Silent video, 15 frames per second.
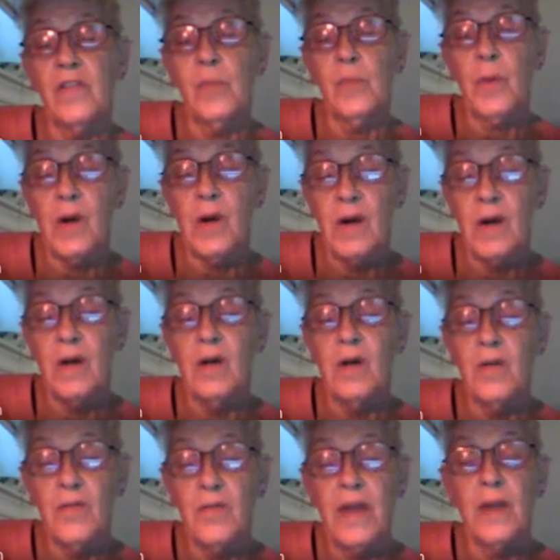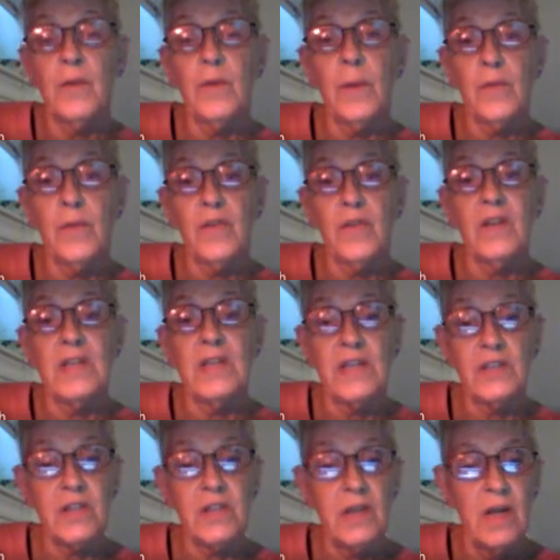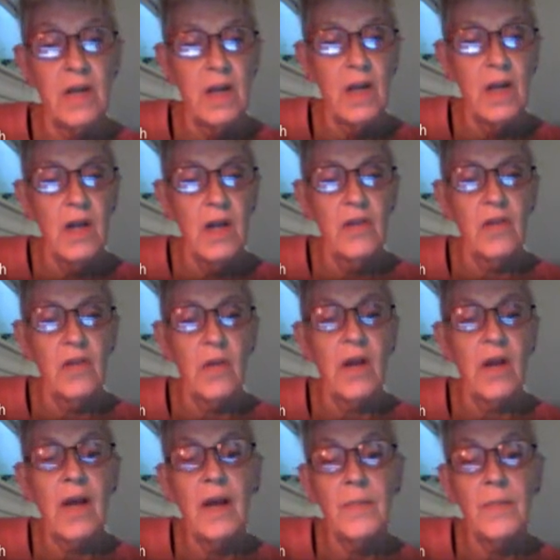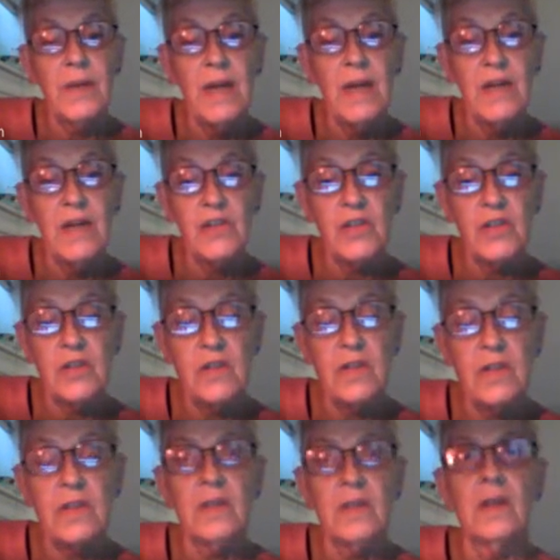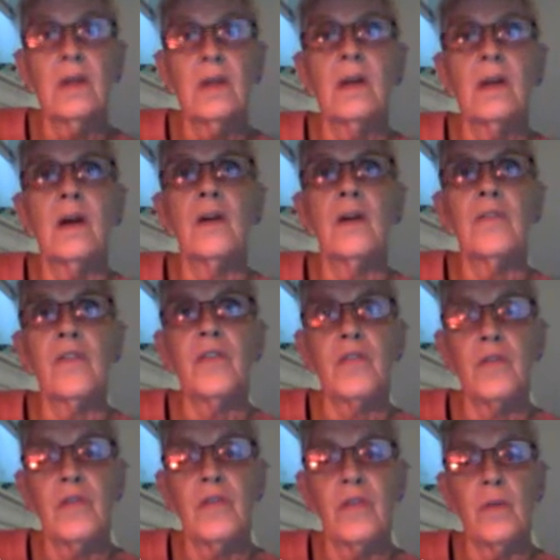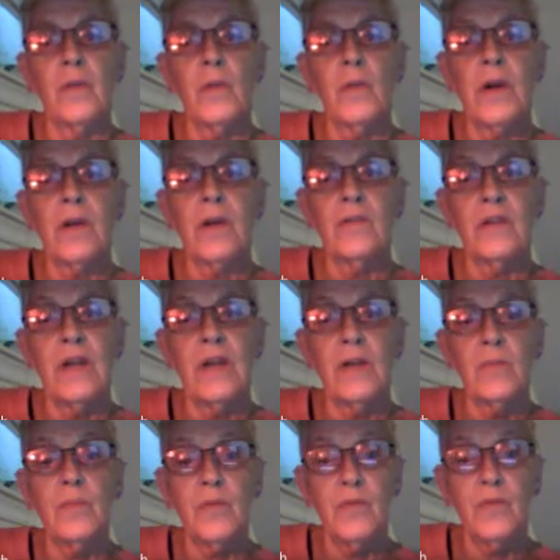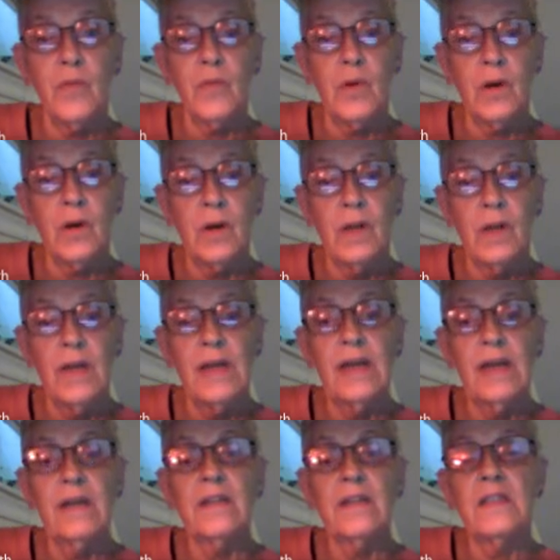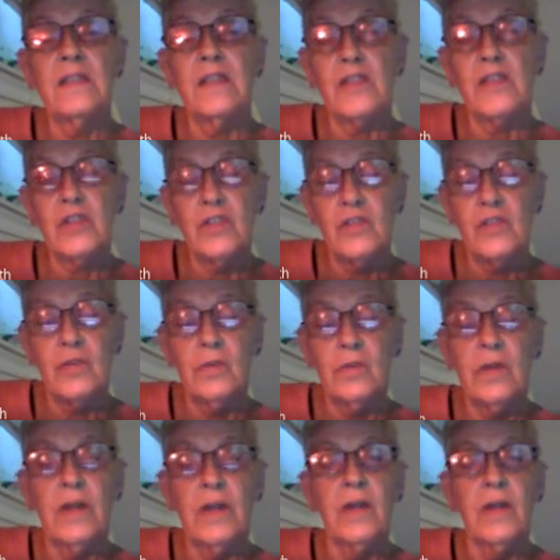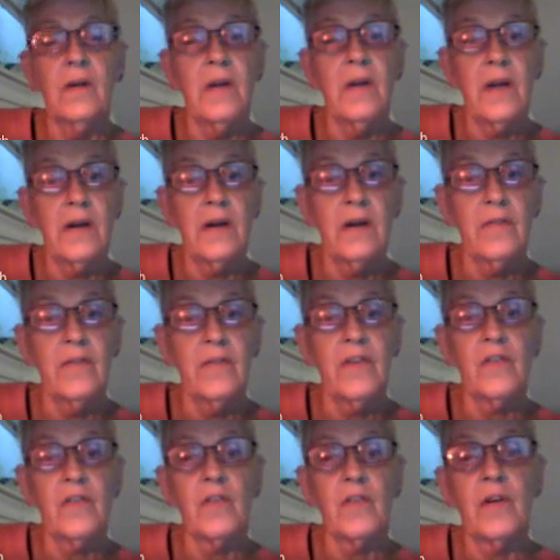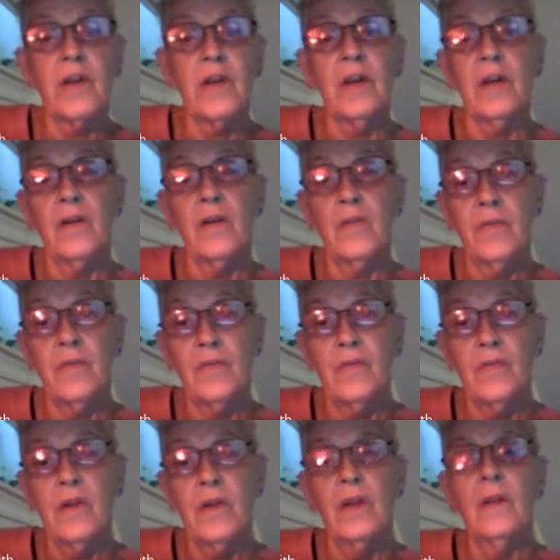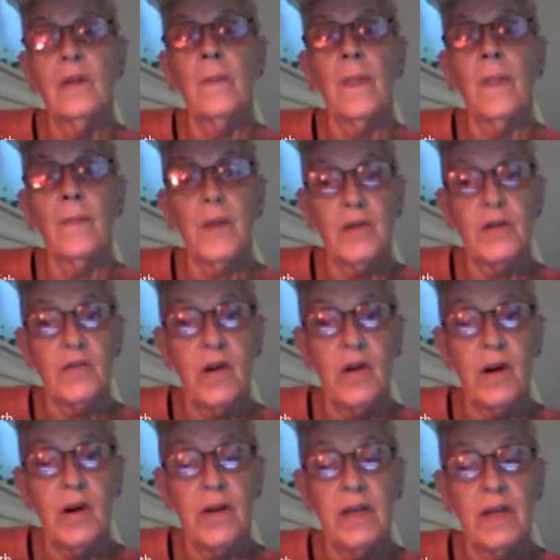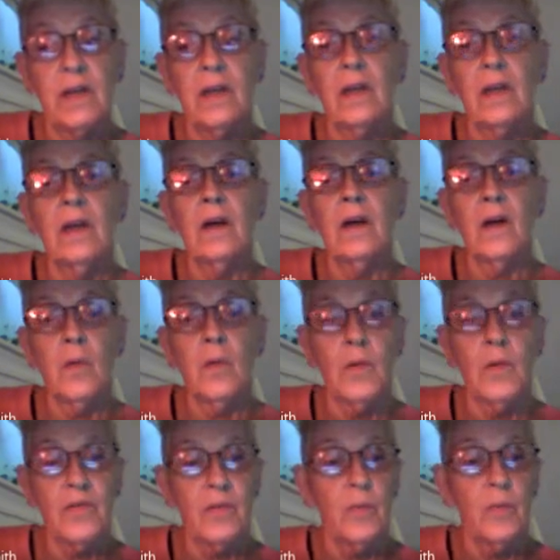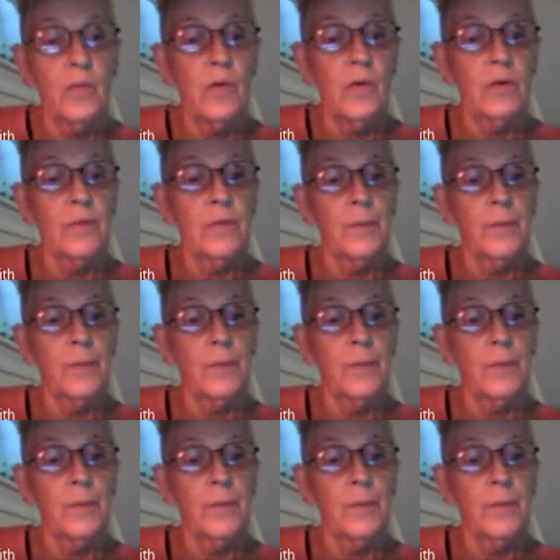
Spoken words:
part of that representation. So the combinations of histories that were never done before, in addition to linear narrative history of the patriarchy, are what's important.